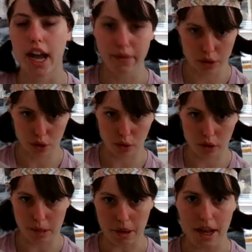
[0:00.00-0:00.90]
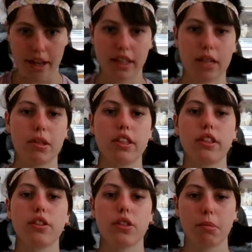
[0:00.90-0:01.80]
have a story behind them and
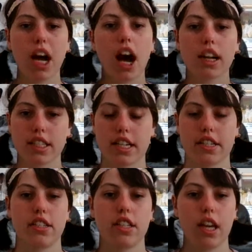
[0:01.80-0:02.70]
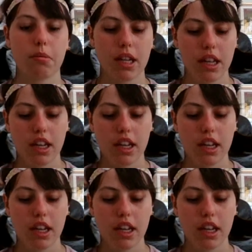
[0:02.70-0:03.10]
that there's some context to them.